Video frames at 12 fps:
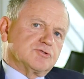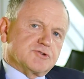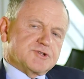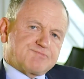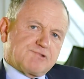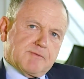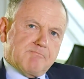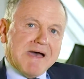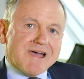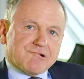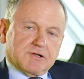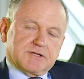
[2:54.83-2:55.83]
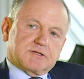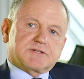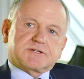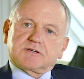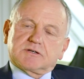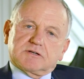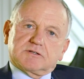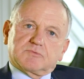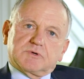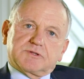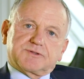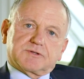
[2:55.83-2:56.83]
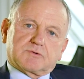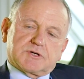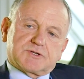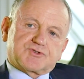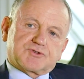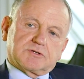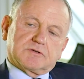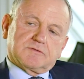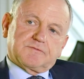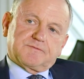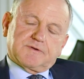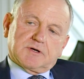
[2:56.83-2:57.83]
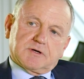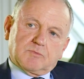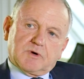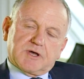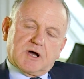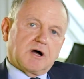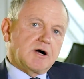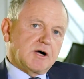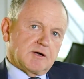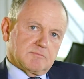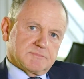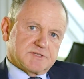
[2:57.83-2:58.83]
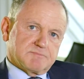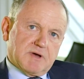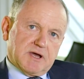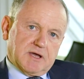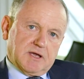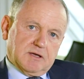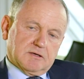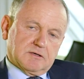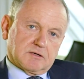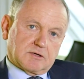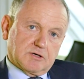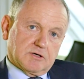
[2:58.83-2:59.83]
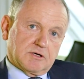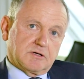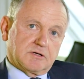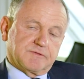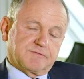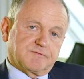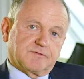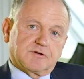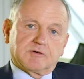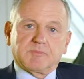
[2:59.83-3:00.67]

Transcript: law is primarily concerned with the question of whether harms may occur if a firm